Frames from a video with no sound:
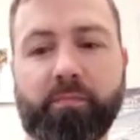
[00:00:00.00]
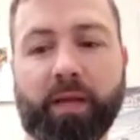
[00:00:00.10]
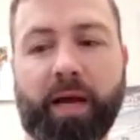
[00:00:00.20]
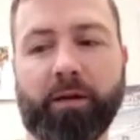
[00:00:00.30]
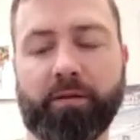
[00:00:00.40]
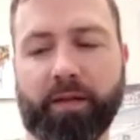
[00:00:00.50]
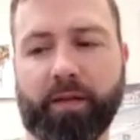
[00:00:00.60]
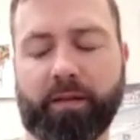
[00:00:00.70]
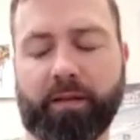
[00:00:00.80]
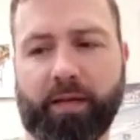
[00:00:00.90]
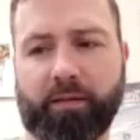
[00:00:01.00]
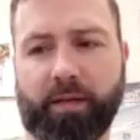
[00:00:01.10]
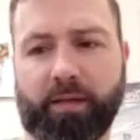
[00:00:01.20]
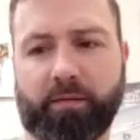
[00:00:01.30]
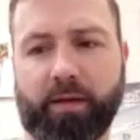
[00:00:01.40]
I don't think that
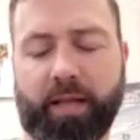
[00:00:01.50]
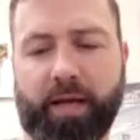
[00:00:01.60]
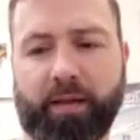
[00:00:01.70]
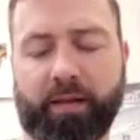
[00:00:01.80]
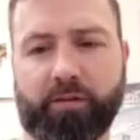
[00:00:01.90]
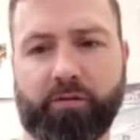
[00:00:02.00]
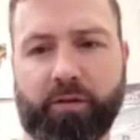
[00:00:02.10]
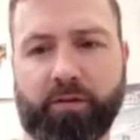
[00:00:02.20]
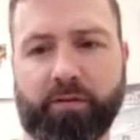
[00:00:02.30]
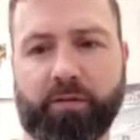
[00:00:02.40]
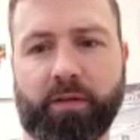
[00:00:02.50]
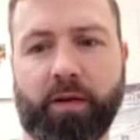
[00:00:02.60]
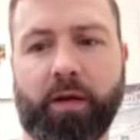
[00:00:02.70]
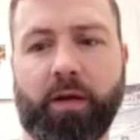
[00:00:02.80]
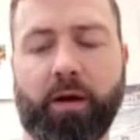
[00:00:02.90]
that a lot of the instructors
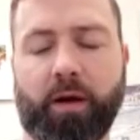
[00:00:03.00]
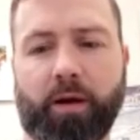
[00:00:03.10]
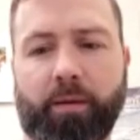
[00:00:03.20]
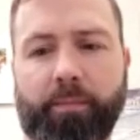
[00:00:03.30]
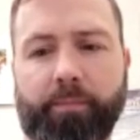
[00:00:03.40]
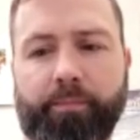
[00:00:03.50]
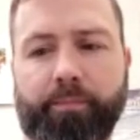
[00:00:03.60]
um,